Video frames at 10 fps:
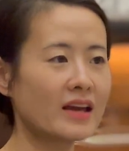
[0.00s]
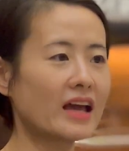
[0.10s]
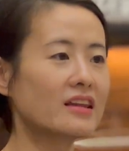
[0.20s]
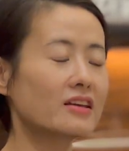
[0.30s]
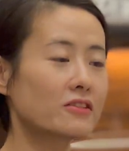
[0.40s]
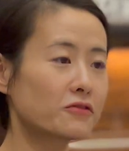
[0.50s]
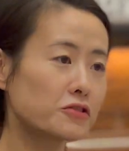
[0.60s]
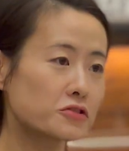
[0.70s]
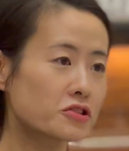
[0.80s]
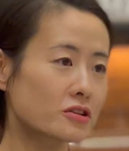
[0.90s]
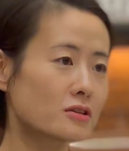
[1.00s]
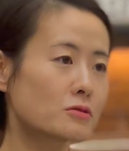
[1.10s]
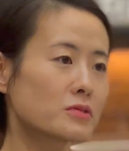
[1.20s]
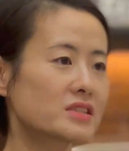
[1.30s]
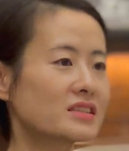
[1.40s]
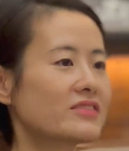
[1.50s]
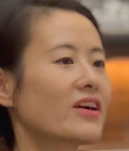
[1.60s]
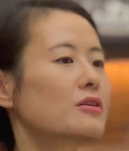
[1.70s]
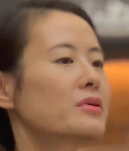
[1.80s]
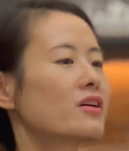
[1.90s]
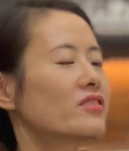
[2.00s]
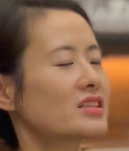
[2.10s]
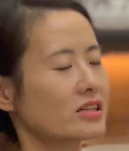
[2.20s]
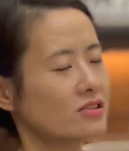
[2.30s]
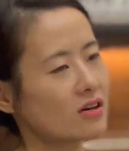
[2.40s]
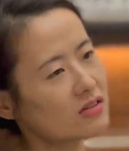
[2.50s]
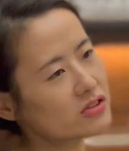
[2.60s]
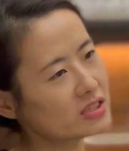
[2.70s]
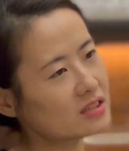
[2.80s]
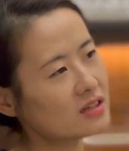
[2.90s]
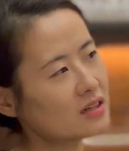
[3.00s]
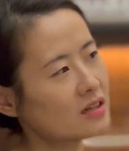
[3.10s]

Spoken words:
And in the future, with the developing of the technology,